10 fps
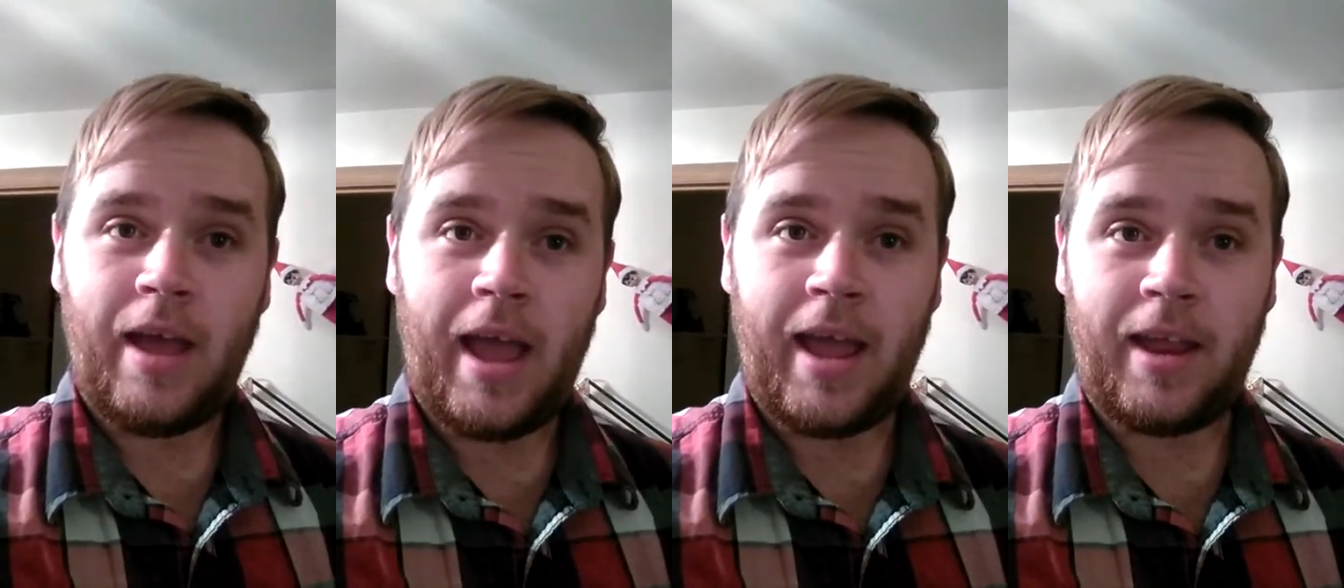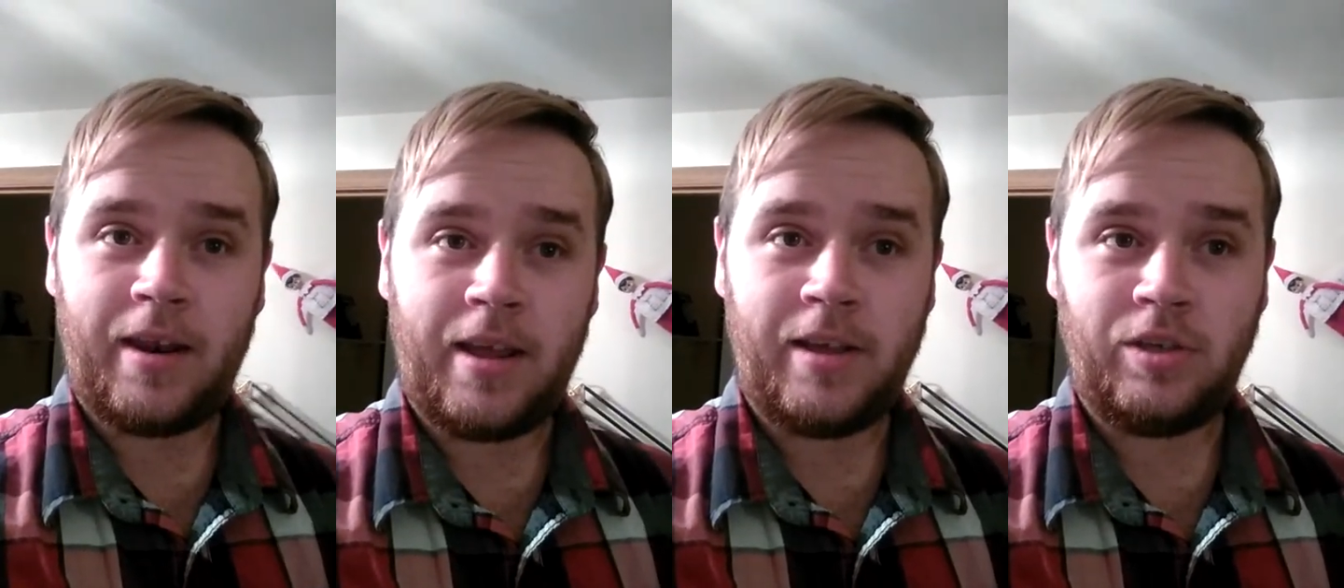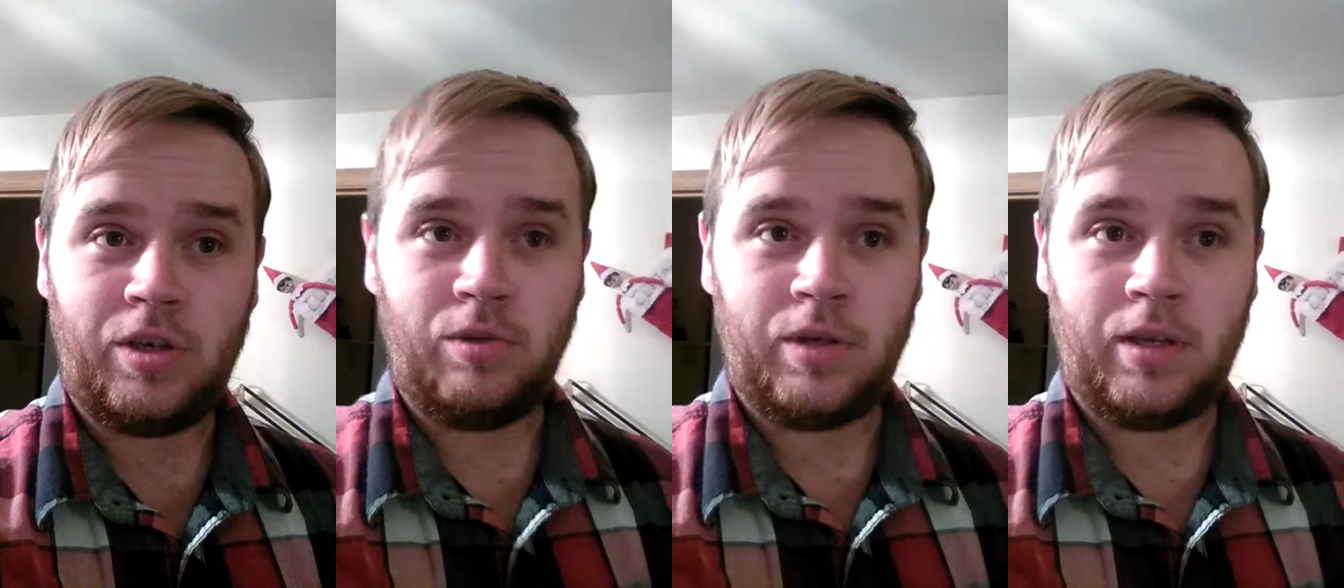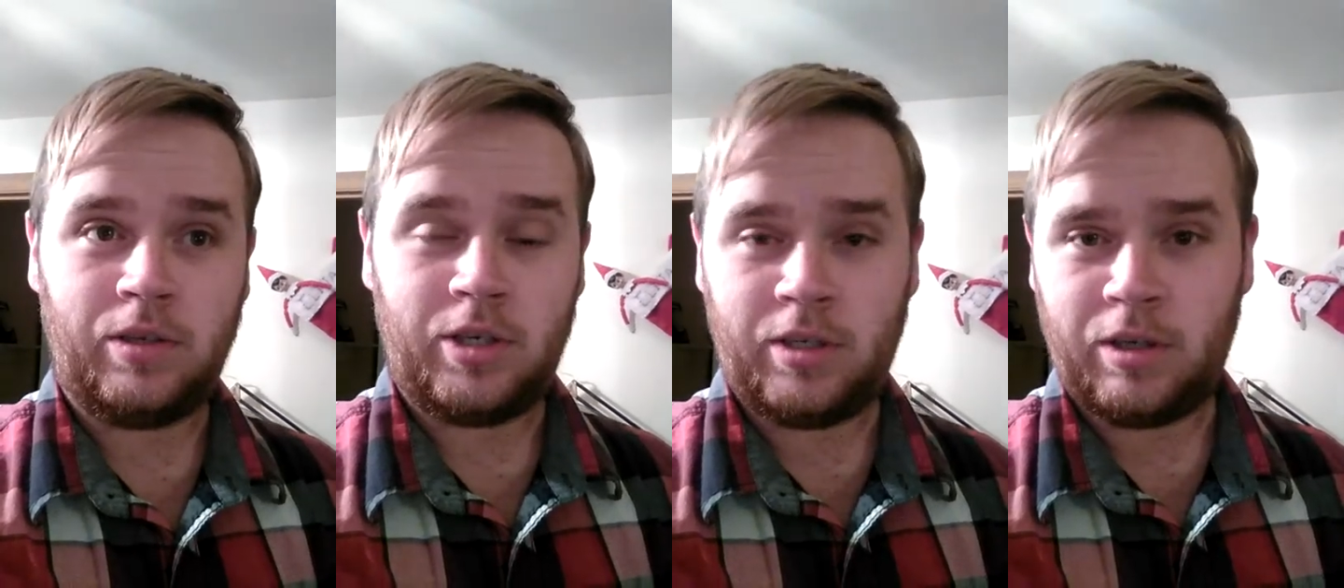and he's
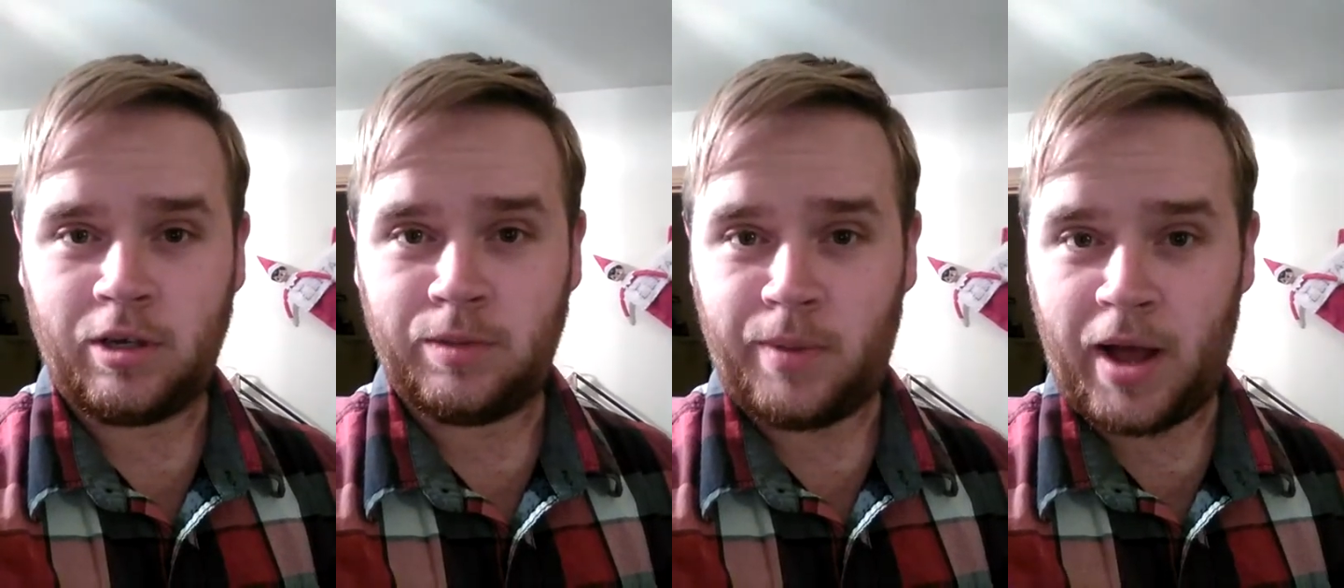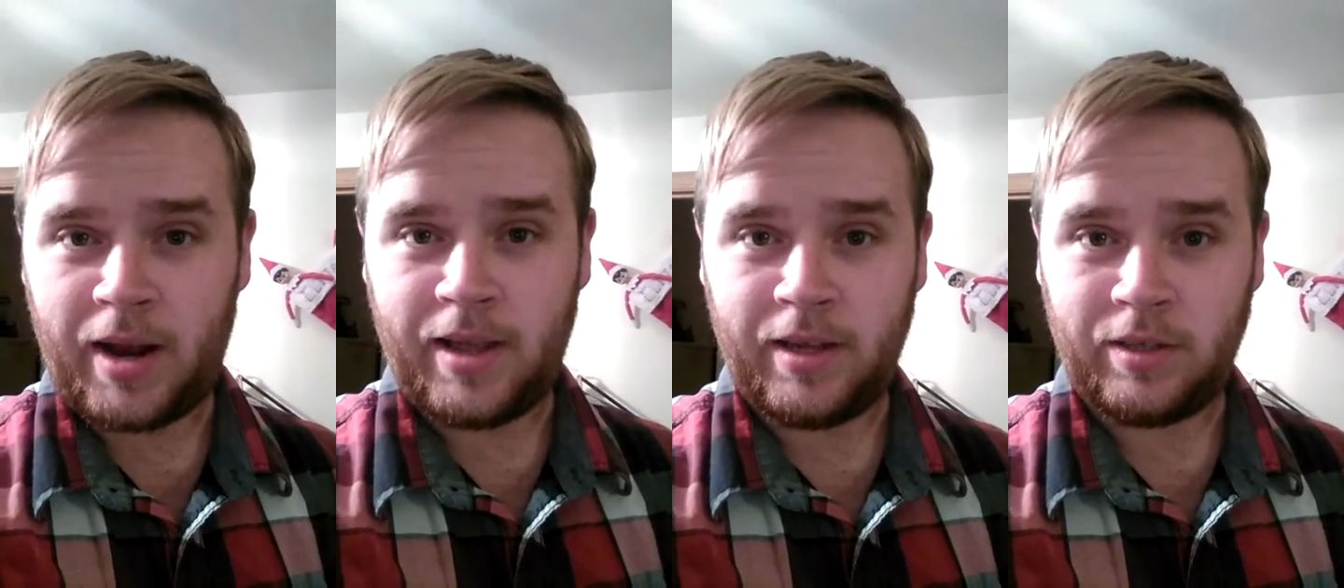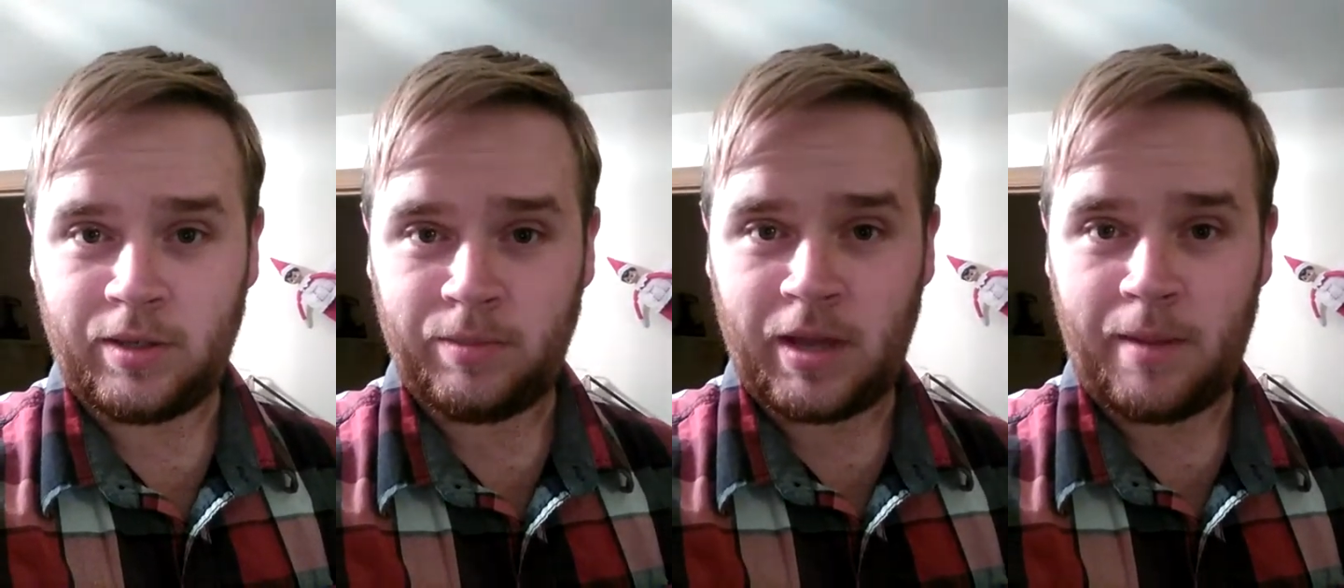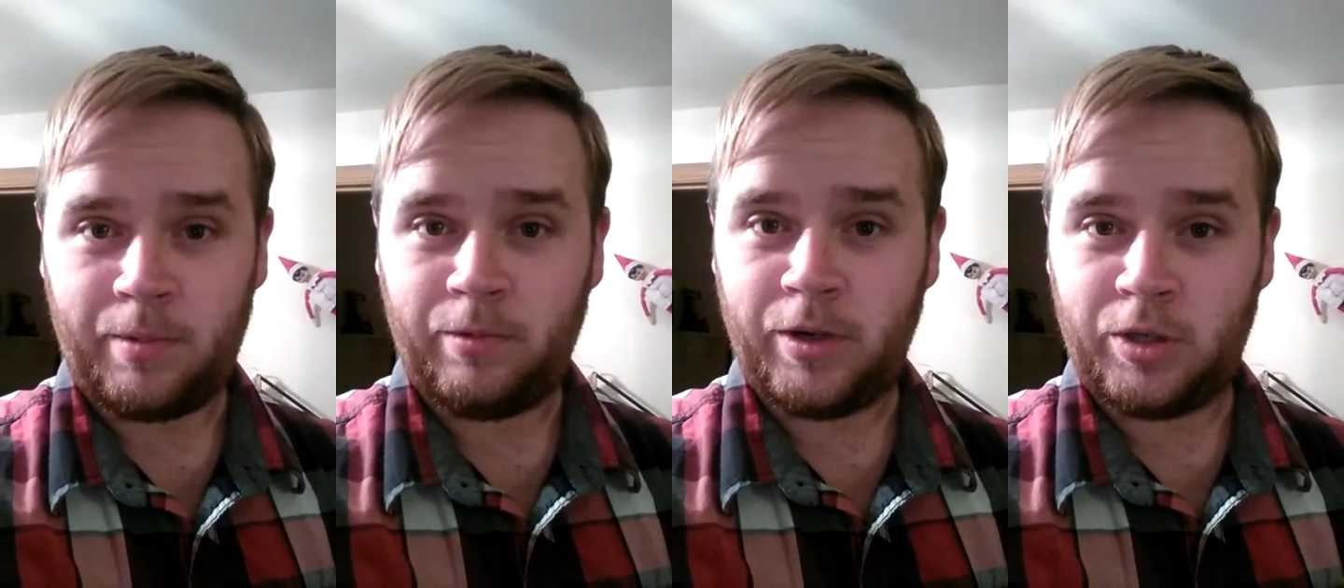using Jigsaw's body as some type
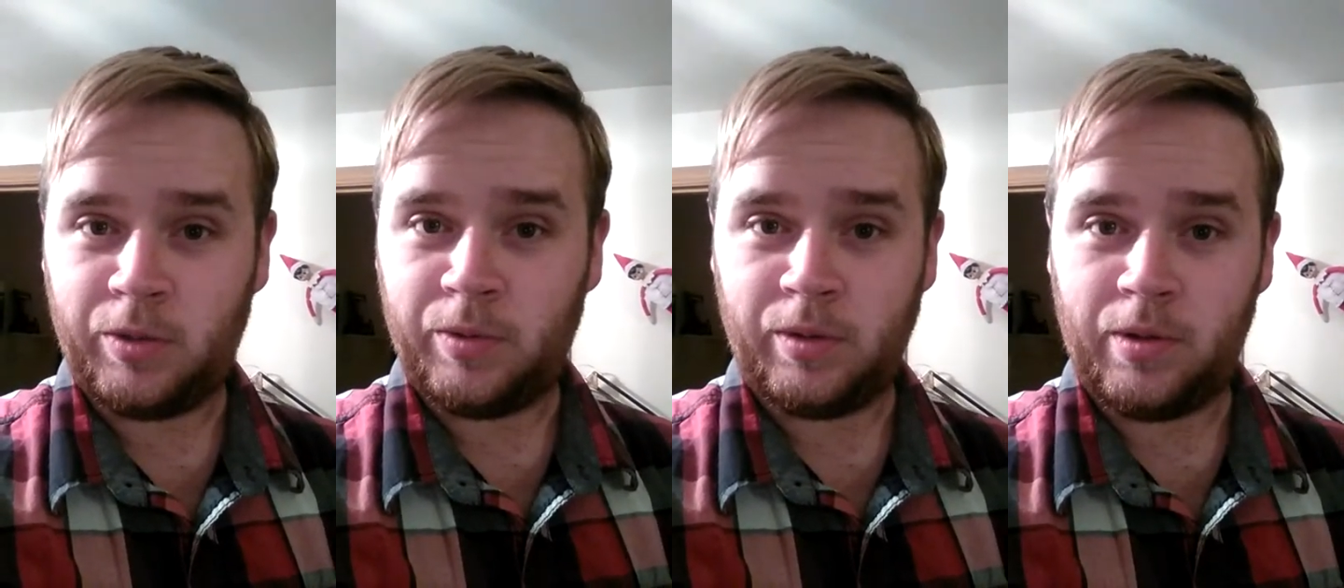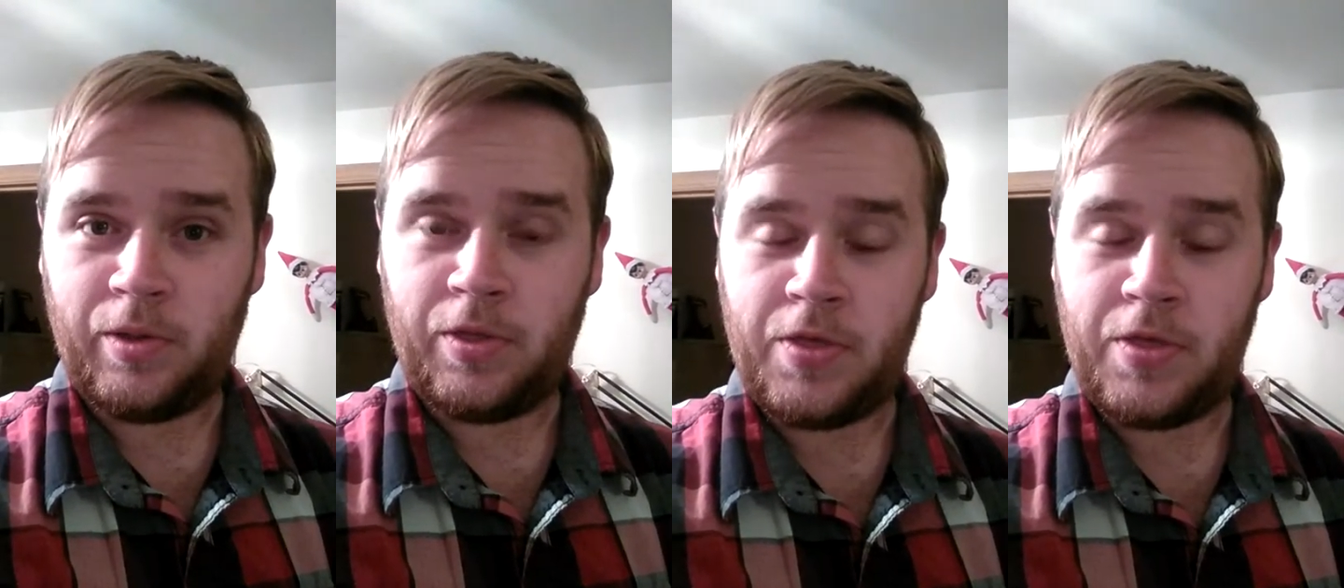of ritual